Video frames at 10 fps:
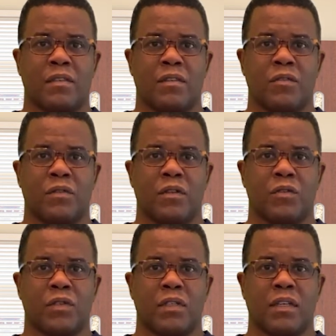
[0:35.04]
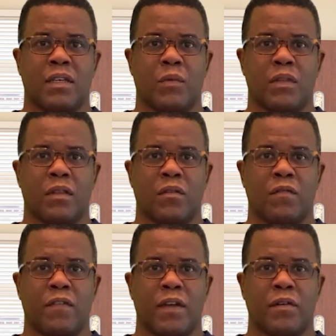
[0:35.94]
usually dealing with the
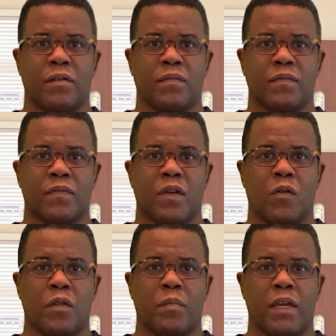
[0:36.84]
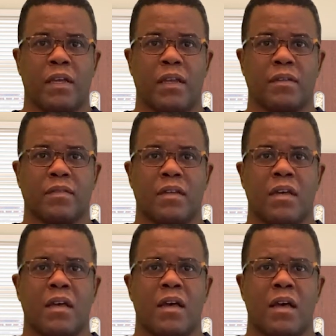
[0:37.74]
little finger or the pinky.
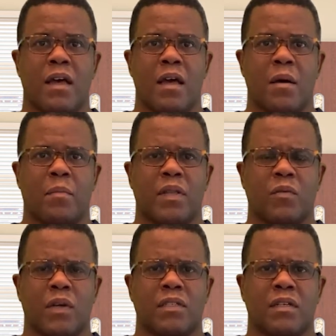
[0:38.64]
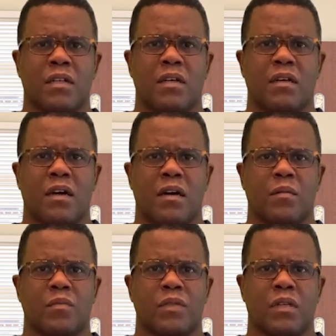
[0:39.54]
But the question
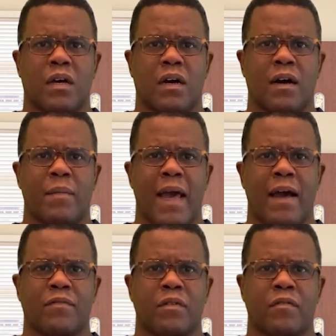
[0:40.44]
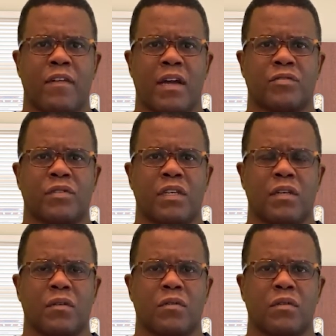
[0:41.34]
comes after the fracture is
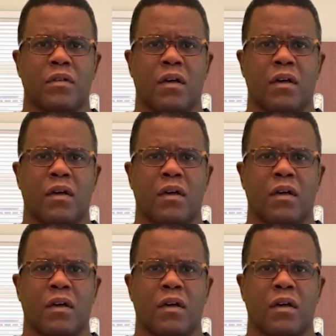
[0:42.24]
healed.